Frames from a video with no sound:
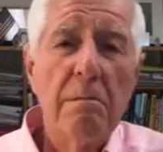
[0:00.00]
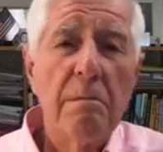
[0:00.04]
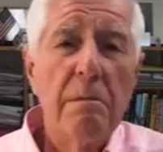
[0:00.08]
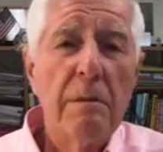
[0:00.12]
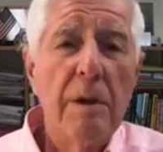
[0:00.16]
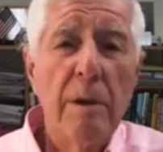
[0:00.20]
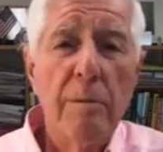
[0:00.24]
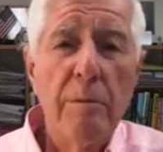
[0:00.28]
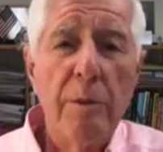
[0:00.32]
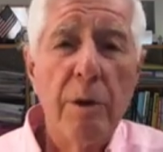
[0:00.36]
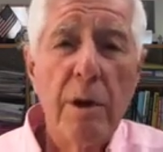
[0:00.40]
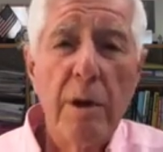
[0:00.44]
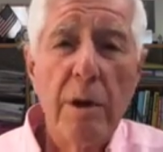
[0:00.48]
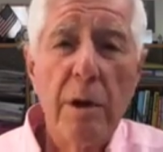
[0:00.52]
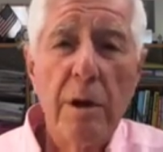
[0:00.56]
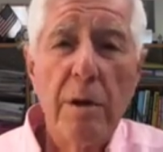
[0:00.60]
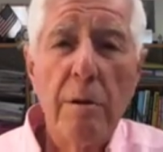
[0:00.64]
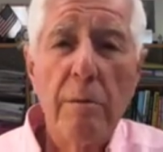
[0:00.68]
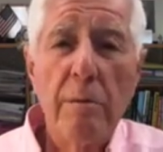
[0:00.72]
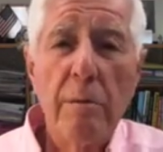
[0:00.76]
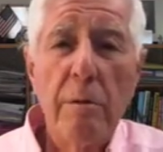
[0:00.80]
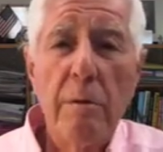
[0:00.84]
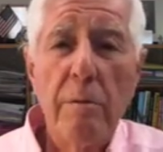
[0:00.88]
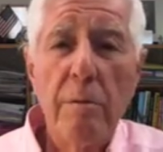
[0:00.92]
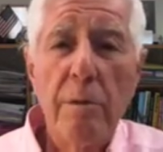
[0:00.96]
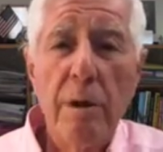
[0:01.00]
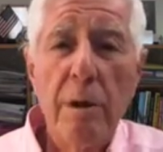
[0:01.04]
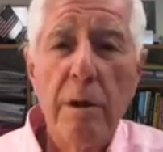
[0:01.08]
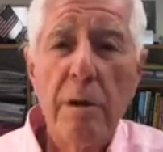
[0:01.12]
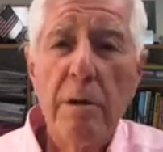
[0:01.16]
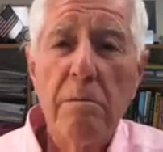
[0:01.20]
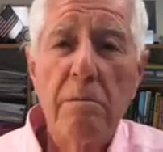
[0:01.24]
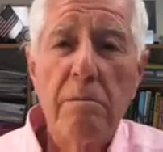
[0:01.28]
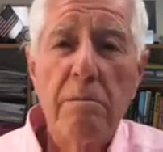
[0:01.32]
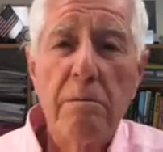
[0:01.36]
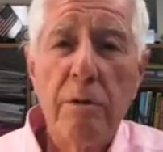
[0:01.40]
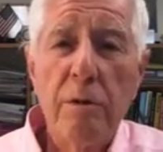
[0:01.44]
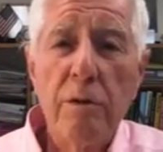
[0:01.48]
typically will be
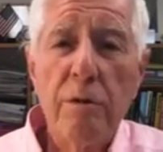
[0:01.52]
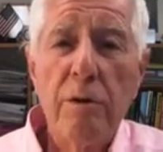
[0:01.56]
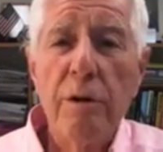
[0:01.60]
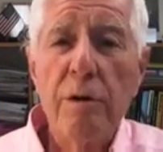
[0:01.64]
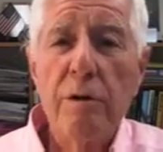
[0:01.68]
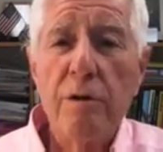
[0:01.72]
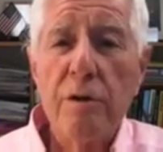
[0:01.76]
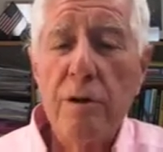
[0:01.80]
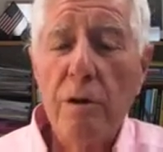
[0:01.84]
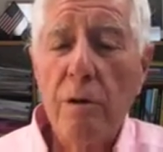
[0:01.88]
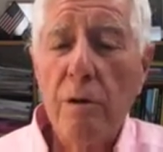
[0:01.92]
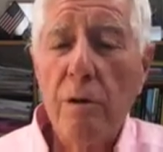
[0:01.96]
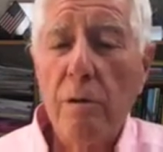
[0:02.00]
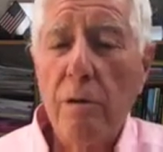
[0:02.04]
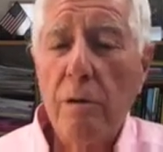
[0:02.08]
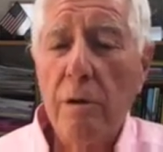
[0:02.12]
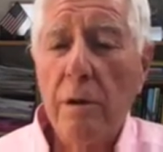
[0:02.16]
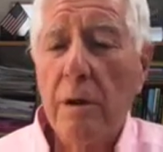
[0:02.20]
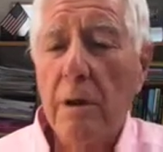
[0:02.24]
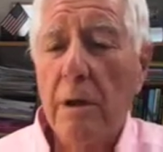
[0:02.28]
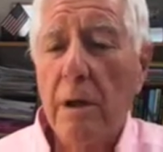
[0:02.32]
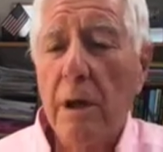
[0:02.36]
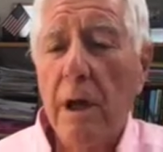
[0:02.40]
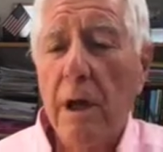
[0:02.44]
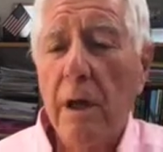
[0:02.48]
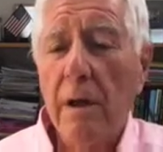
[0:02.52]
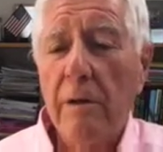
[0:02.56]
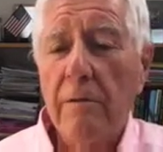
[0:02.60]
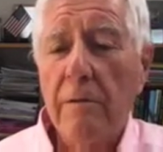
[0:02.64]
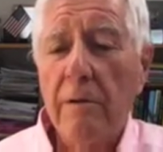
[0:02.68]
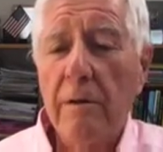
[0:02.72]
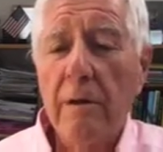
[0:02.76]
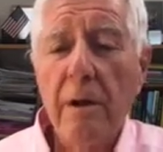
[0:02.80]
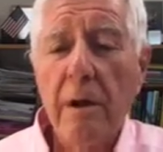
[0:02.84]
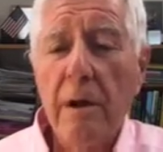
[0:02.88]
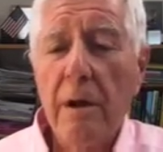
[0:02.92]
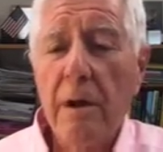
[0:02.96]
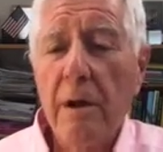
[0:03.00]
2 years old and have
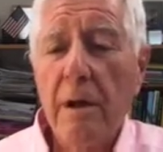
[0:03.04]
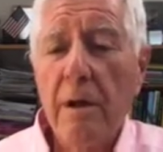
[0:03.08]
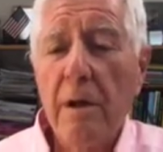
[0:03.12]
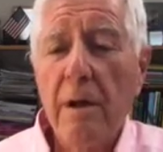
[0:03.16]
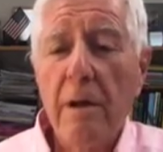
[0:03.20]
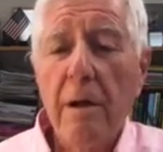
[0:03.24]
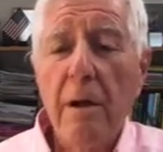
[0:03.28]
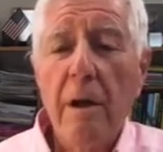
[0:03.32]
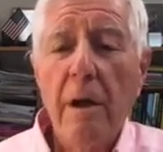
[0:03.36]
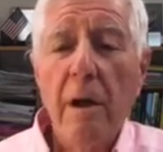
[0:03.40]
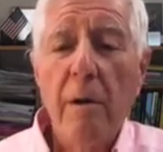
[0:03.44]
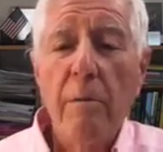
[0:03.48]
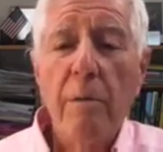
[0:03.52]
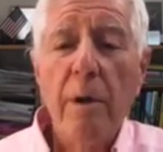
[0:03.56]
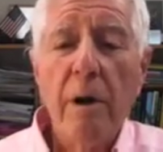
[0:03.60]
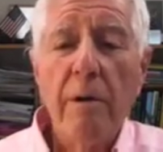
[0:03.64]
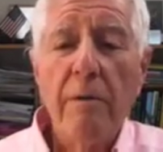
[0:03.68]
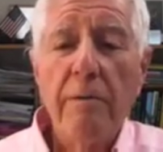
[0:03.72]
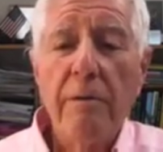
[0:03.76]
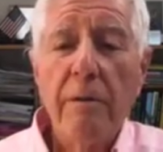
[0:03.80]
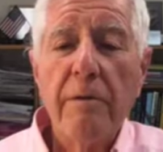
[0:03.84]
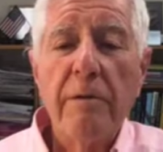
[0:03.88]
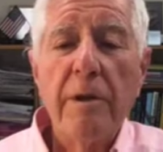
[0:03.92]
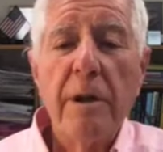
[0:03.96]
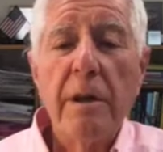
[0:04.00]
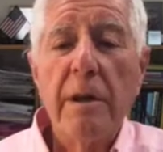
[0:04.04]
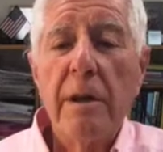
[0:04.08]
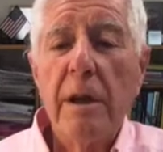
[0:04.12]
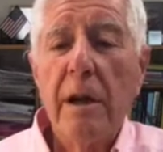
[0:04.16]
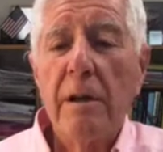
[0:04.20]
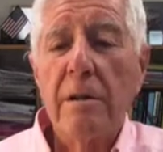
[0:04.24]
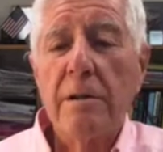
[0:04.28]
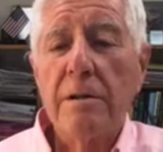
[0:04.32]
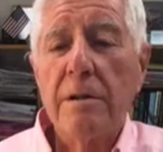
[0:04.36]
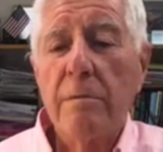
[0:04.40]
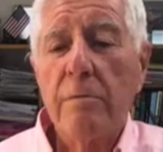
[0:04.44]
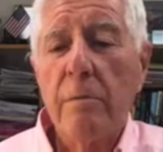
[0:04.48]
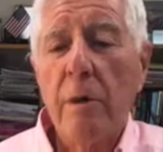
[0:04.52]
about
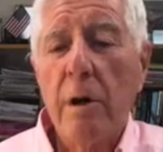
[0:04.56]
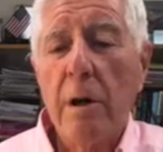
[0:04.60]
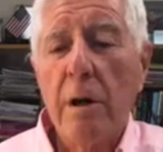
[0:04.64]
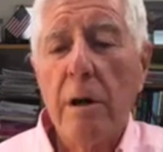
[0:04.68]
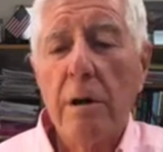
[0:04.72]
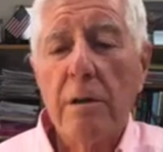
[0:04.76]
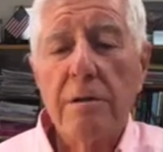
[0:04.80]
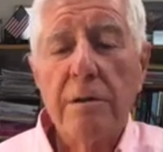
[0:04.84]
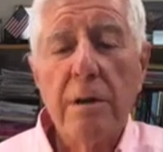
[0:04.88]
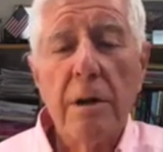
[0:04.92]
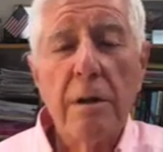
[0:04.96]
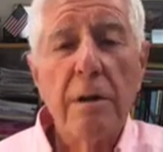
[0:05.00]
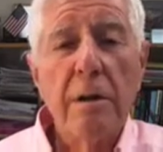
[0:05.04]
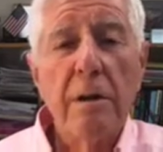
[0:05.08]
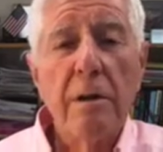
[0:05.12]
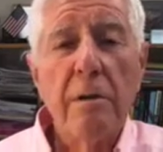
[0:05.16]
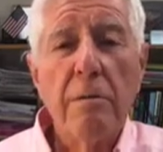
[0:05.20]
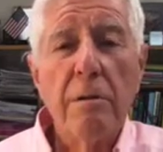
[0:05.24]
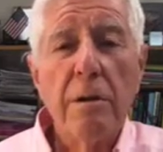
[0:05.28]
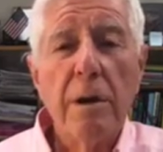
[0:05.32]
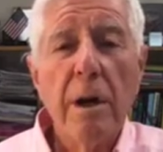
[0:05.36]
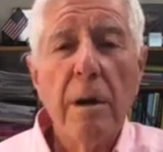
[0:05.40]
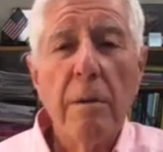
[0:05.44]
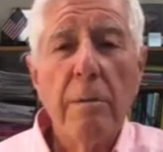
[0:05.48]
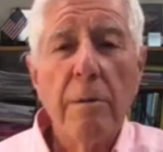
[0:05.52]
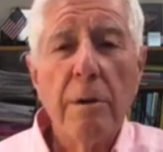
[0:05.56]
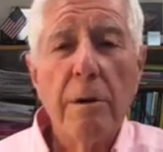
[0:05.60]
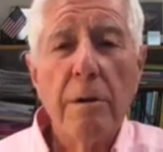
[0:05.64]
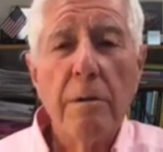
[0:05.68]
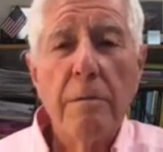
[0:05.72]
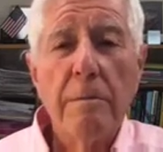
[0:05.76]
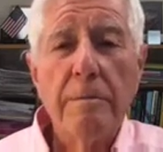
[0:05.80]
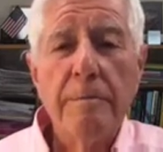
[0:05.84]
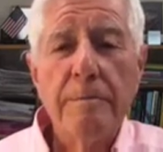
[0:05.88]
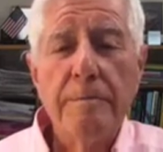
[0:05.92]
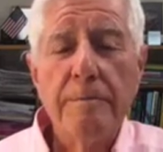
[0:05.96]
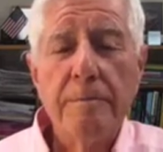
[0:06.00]
50,000 miles on the odometer.